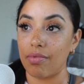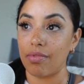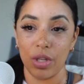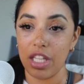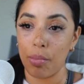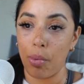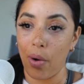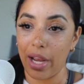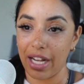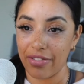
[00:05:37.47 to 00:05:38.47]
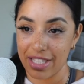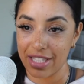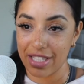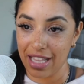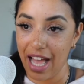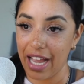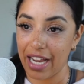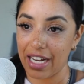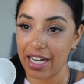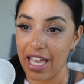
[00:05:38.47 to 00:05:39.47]
The point of a slide
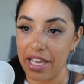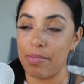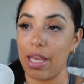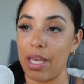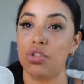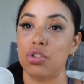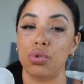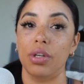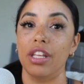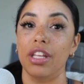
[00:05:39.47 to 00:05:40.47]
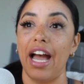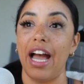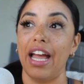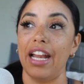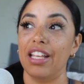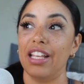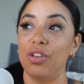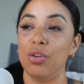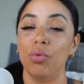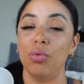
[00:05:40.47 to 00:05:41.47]
is making sure that
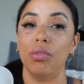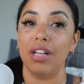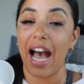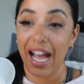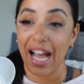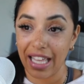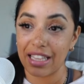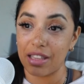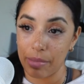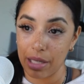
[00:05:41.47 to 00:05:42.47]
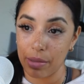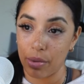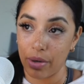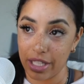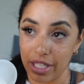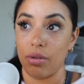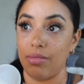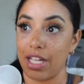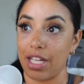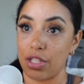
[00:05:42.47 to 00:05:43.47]
you highlight the main points. I
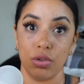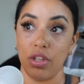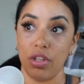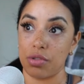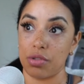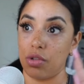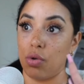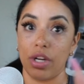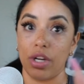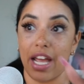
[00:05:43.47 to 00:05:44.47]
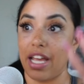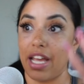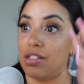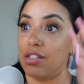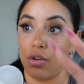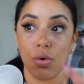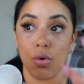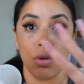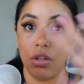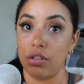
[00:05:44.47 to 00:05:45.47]
told you that I was going to organize,
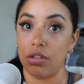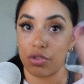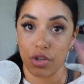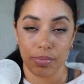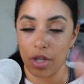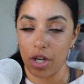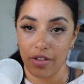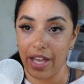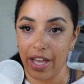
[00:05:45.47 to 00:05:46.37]
Google, script, all of that.